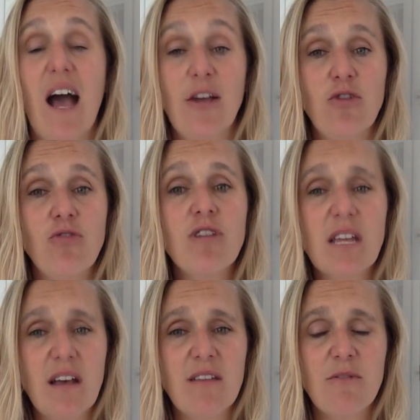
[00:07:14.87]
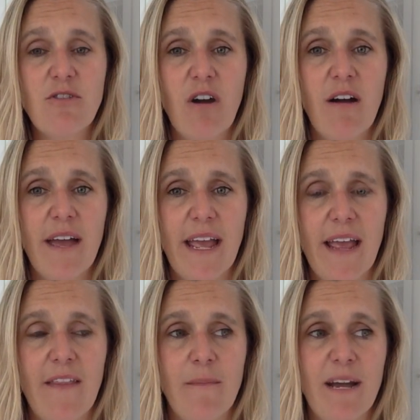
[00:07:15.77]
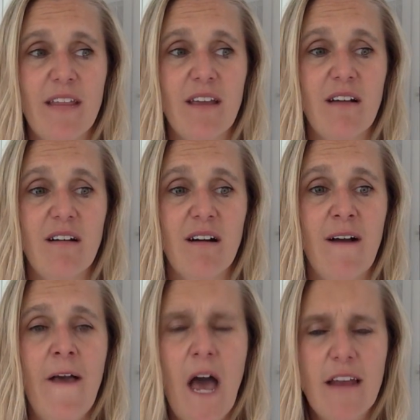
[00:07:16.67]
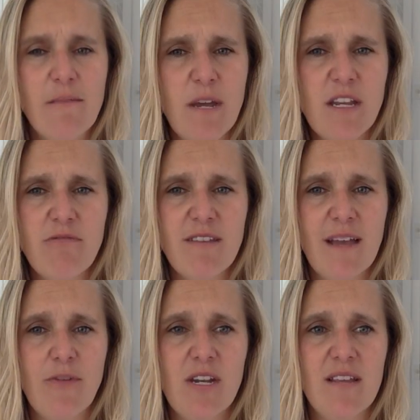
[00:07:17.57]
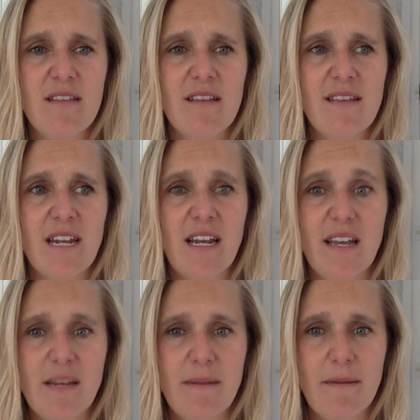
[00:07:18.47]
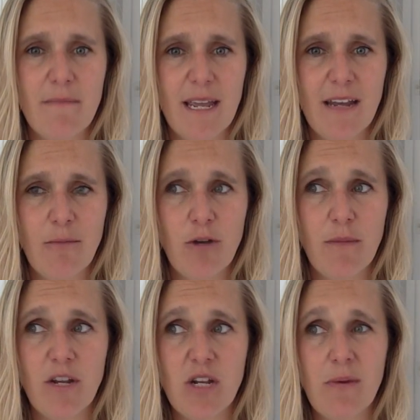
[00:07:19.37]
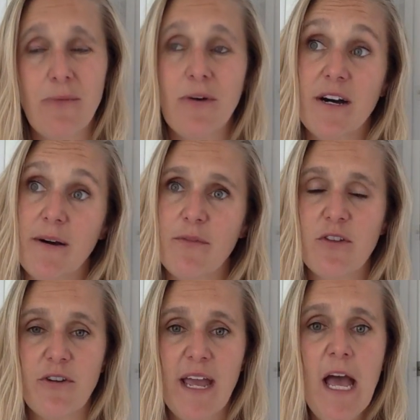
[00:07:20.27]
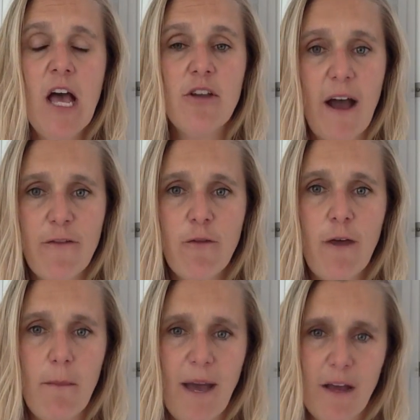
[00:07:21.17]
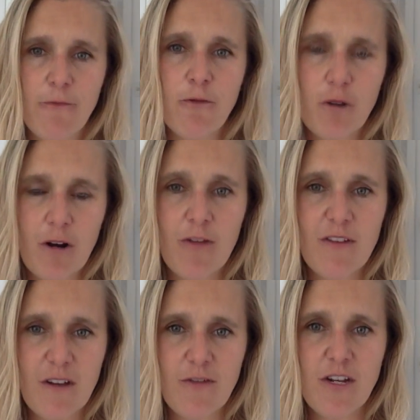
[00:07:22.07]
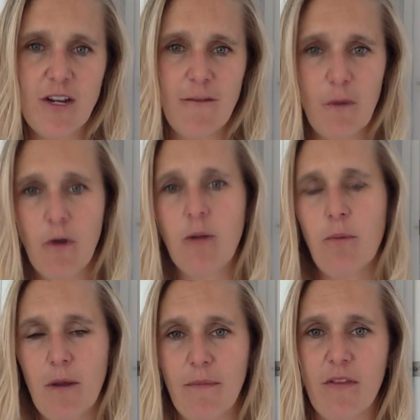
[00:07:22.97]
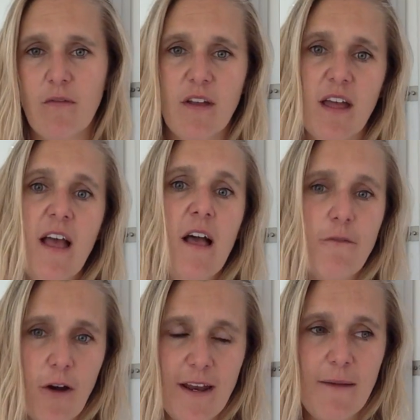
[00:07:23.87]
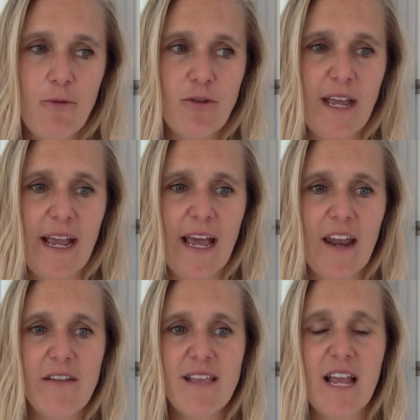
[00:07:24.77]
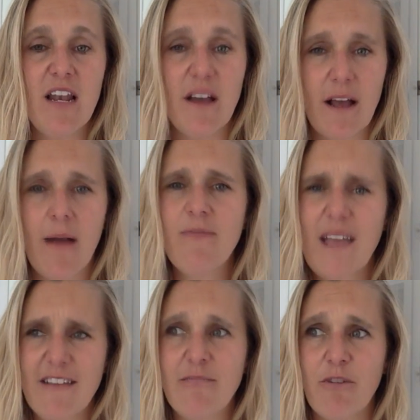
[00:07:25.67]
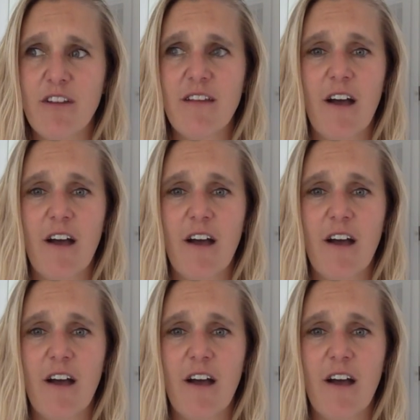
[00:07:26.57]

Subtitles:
I called and Gus was crying in the back of the car, and I spoke to the receptionist and I said, I'd like to make an appointment. She went, well, I'm sorry, you'll have to phone back at 4 o'clock this afternoon if you want appointments for Friday morning. And I was like, look, I'm desperate.